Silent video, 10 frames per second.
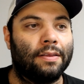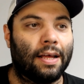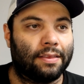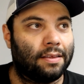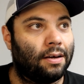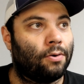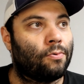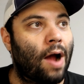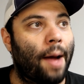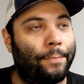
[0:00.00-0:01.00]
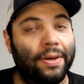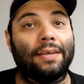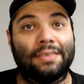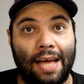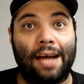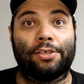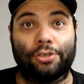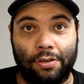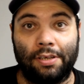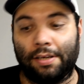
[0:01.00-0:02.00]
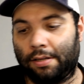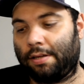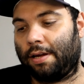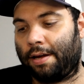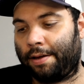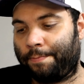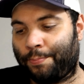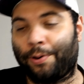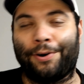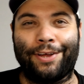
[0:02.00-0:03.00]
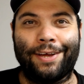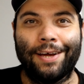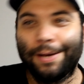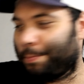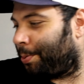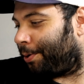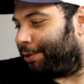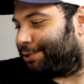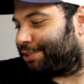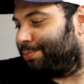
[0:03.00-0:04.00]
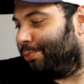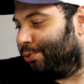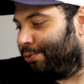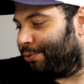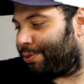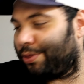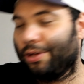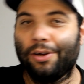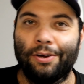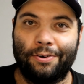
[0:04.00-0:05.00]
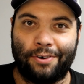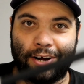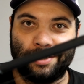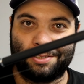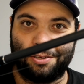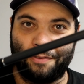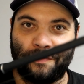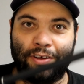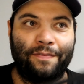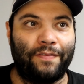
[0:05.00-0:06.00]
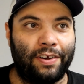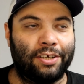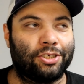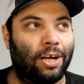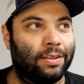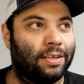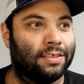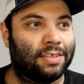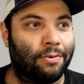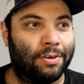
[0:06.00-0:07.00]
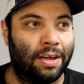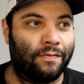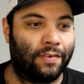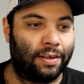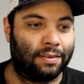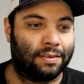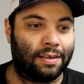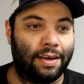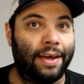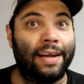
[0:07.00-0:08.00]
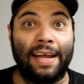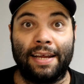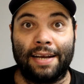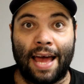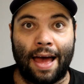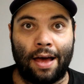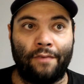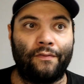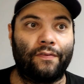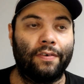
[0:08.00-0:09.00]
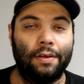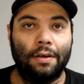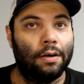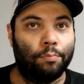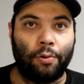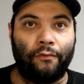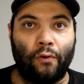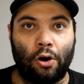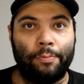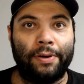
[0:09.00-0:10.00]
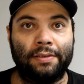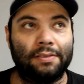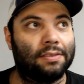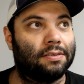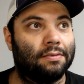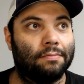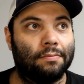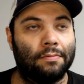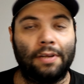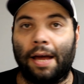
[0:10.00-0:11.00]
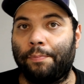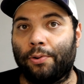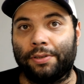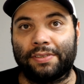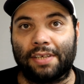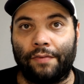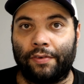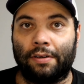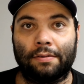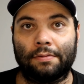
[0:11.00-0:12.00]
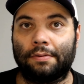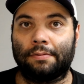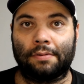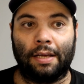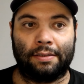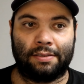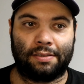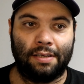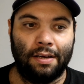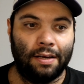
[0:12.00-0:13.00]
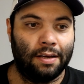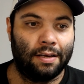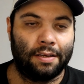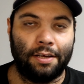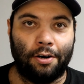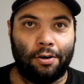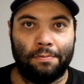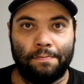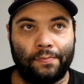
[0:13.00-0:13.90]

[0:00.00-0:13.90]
That the wrapping is actually pretty smooth, right? So the fit and finish on this, I would give it an 8.5. Performance, 9.7. That's, you know,